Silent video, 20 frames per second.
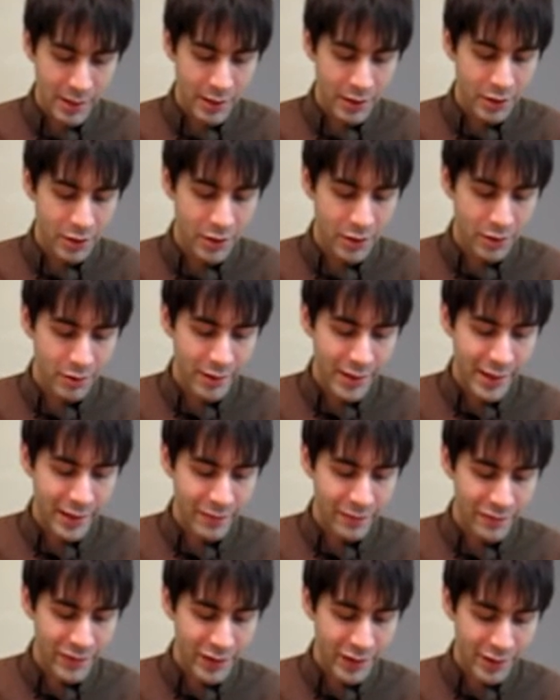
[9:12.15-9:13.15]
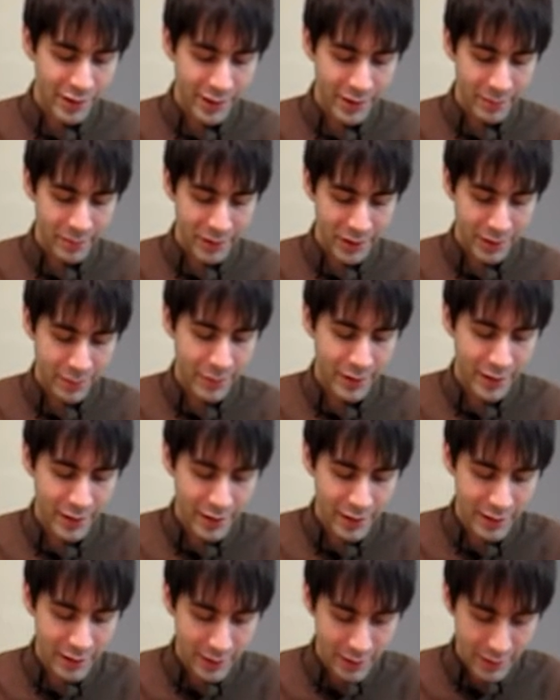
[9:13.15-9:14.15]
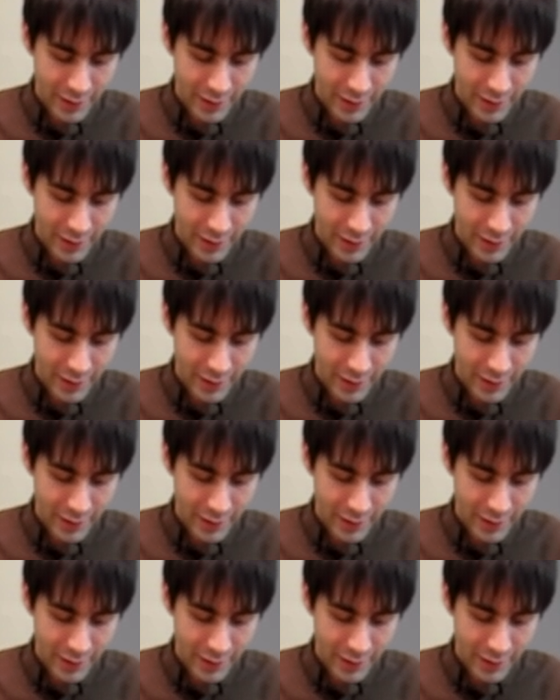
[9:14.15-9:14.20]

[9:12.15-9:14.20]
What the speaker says: You can do that very simply by